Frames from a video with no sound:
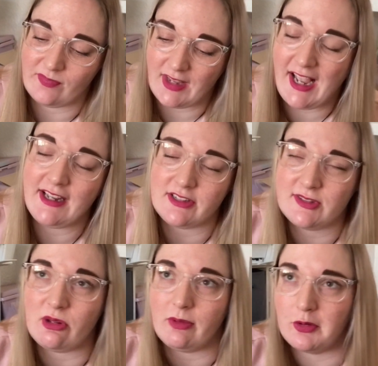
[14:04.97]
had to
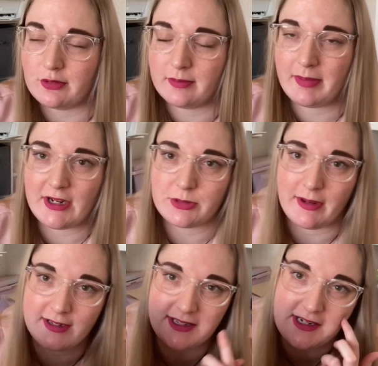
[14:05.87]
stop ordering Patch
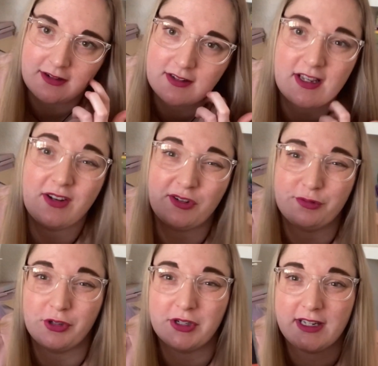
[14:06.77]
magazine because I couldn't
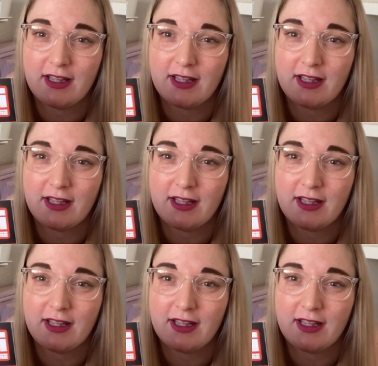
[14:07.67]
afford it,